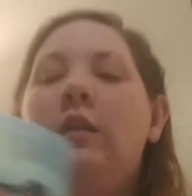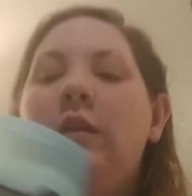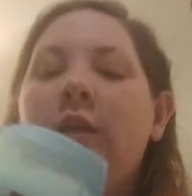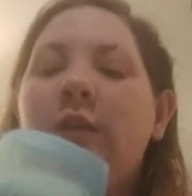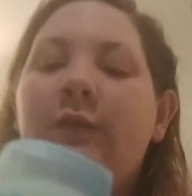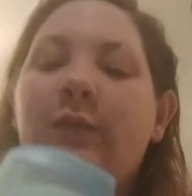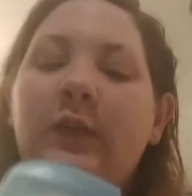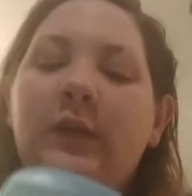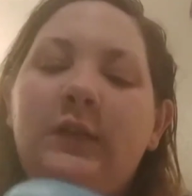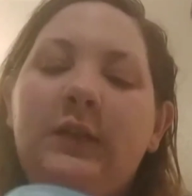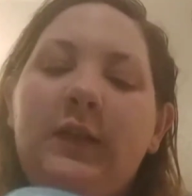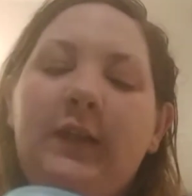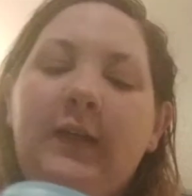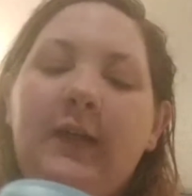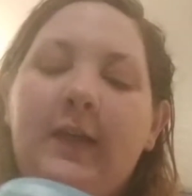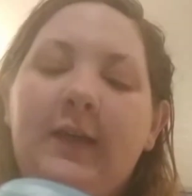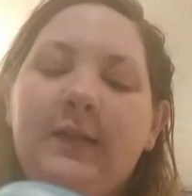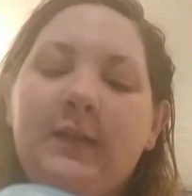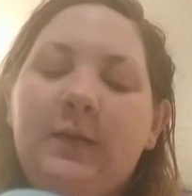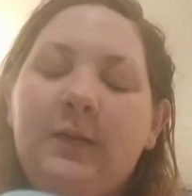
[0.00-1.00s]
this first thing
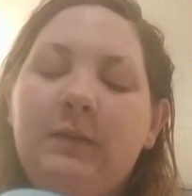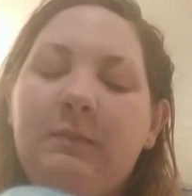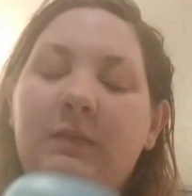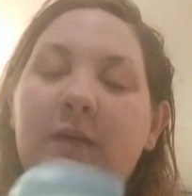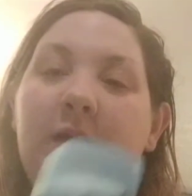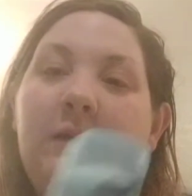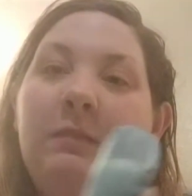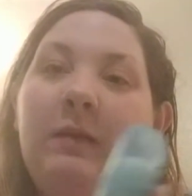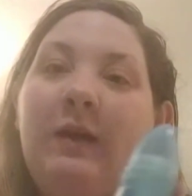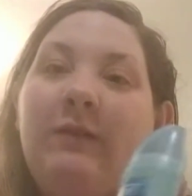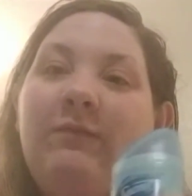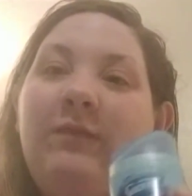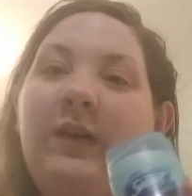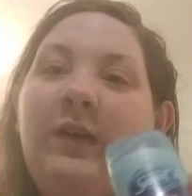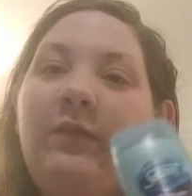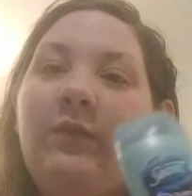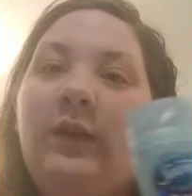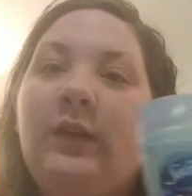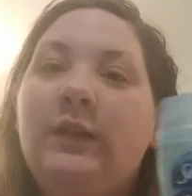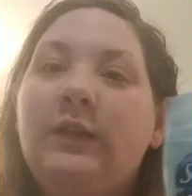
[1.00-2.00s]
is going to be my
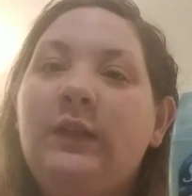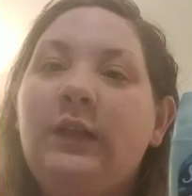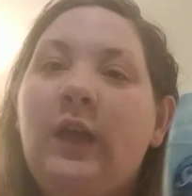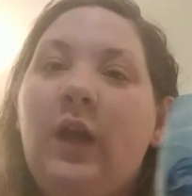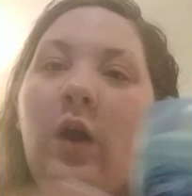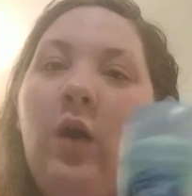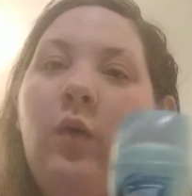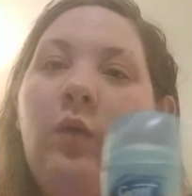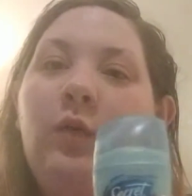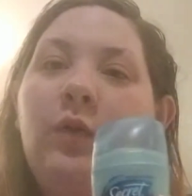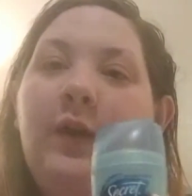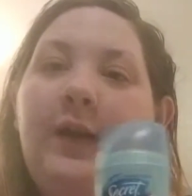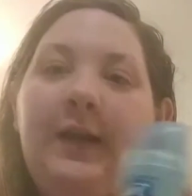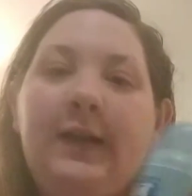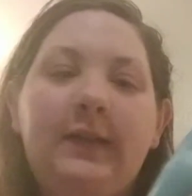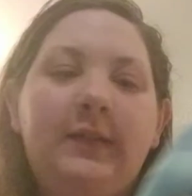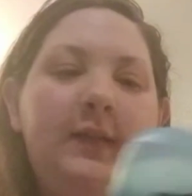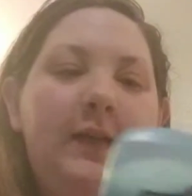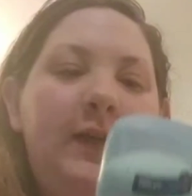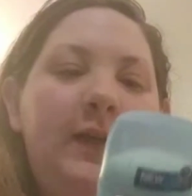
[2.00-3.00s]
favorite
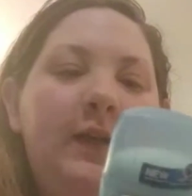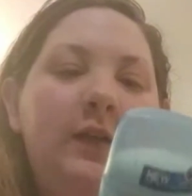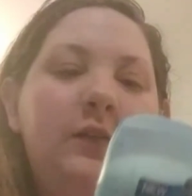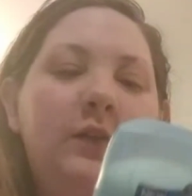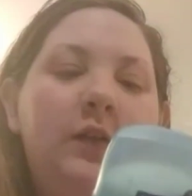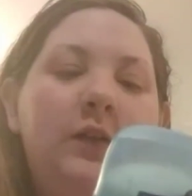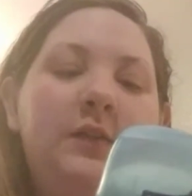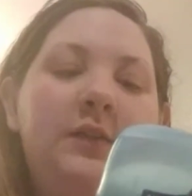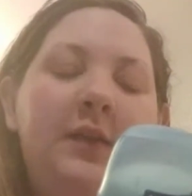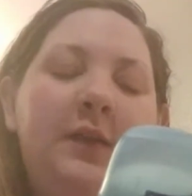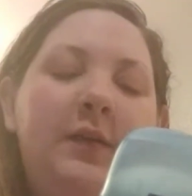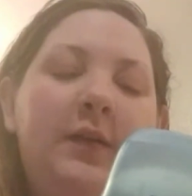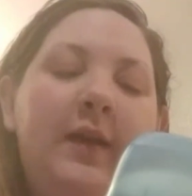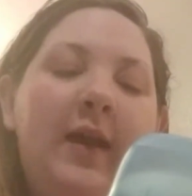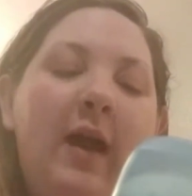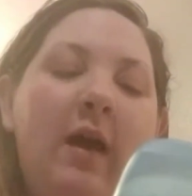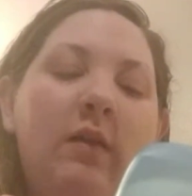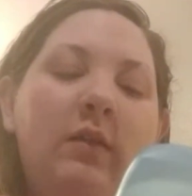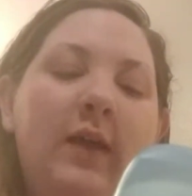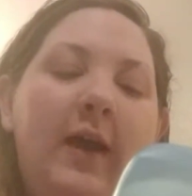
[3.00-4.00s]
deodorant. It is our Secret
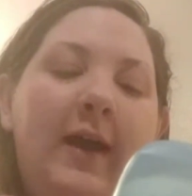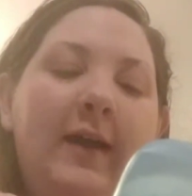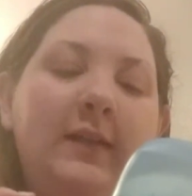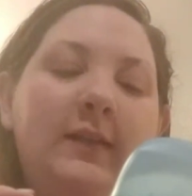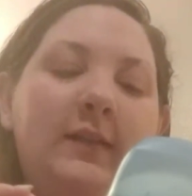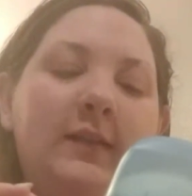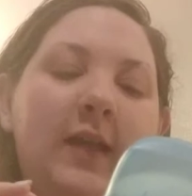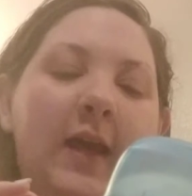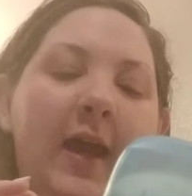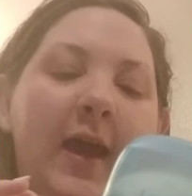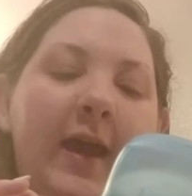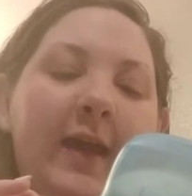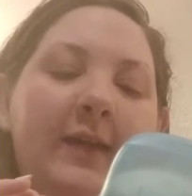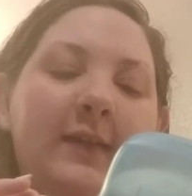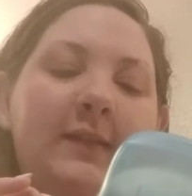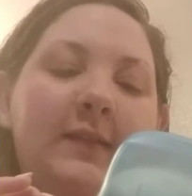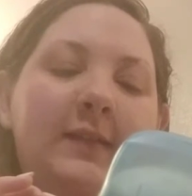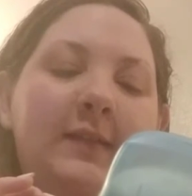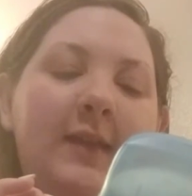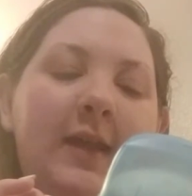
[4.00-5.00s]
Outlast
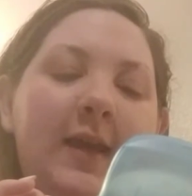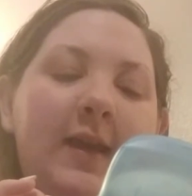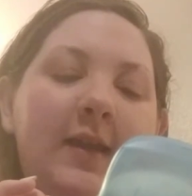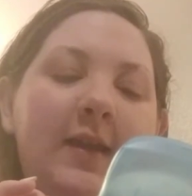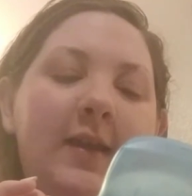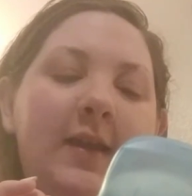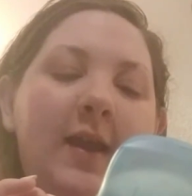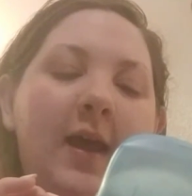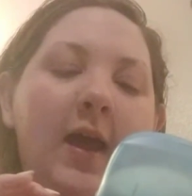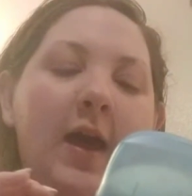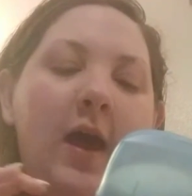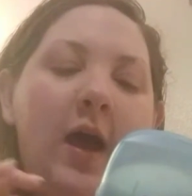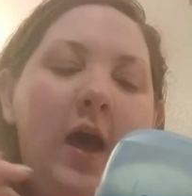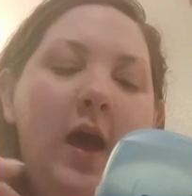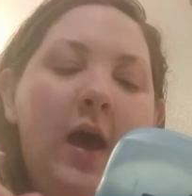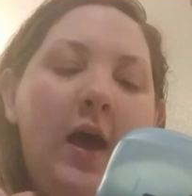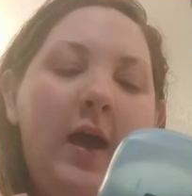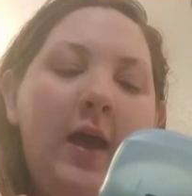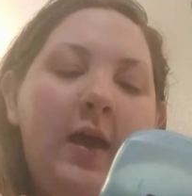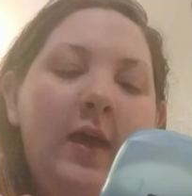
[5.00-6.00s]
Extend
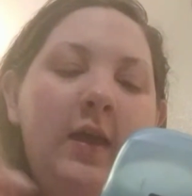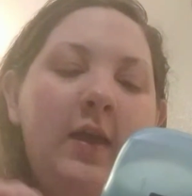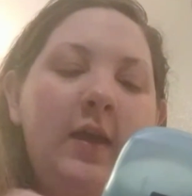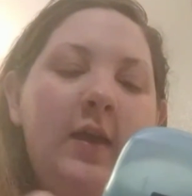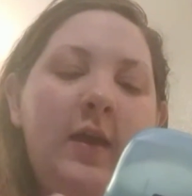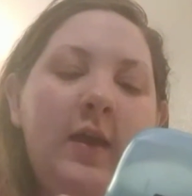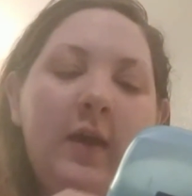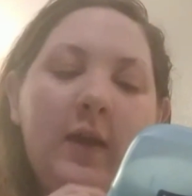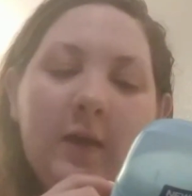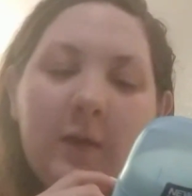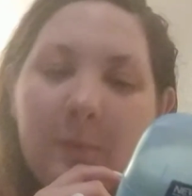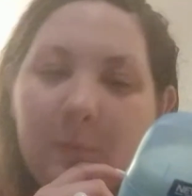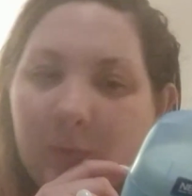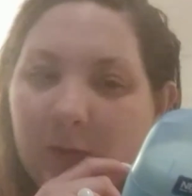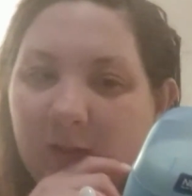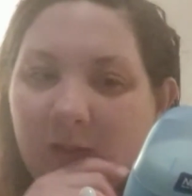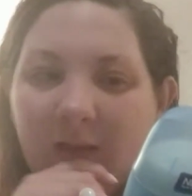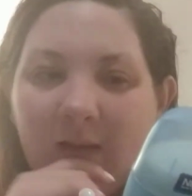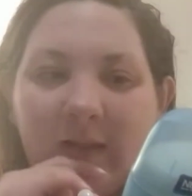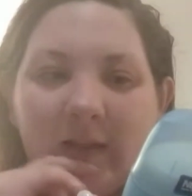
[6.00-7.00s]

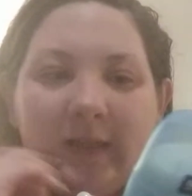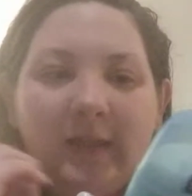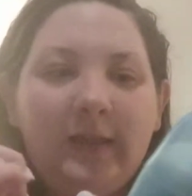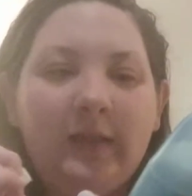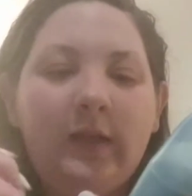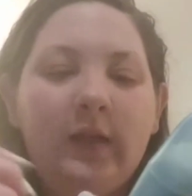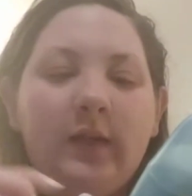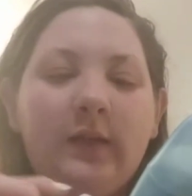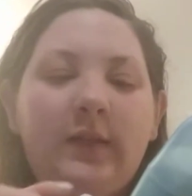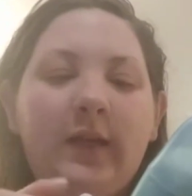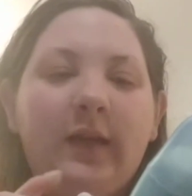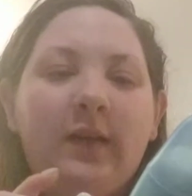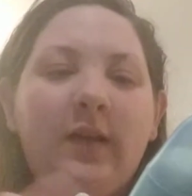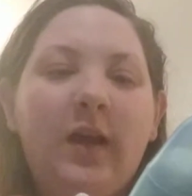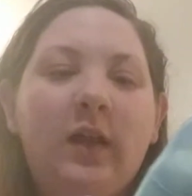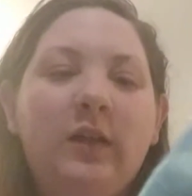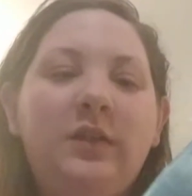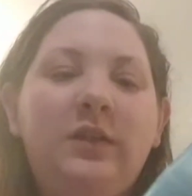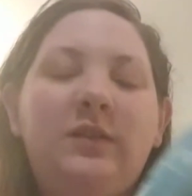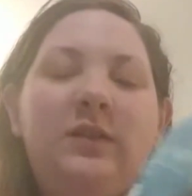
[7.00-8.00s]
completely clean
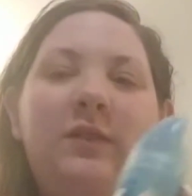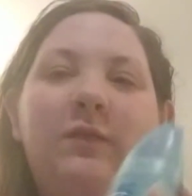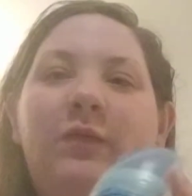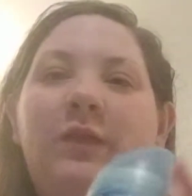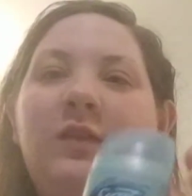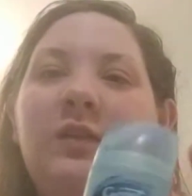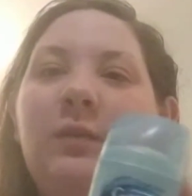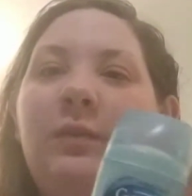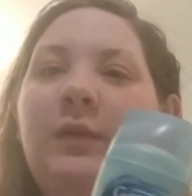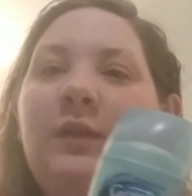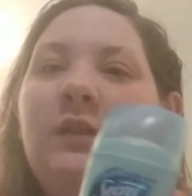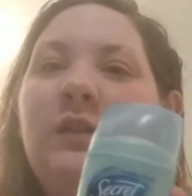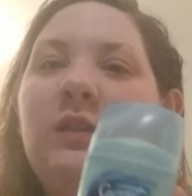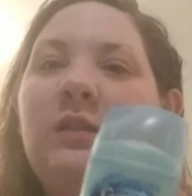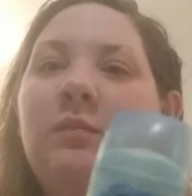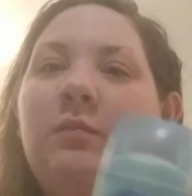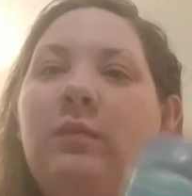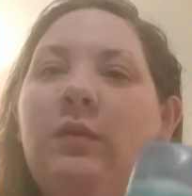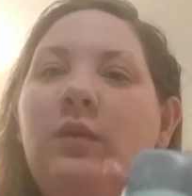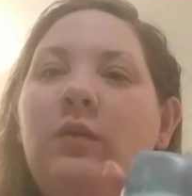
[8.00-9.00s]
technology. It's invisibly
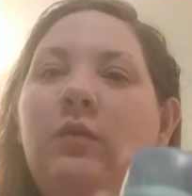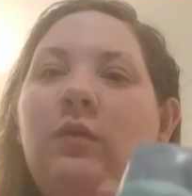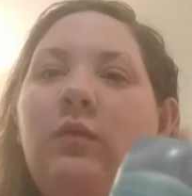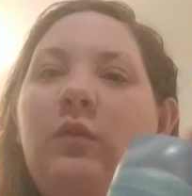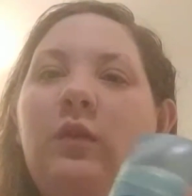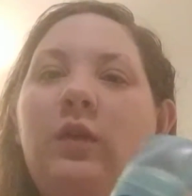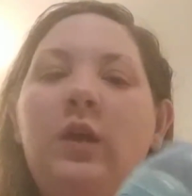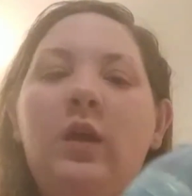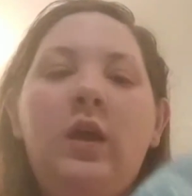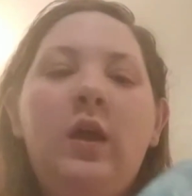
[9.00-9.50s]
smooth.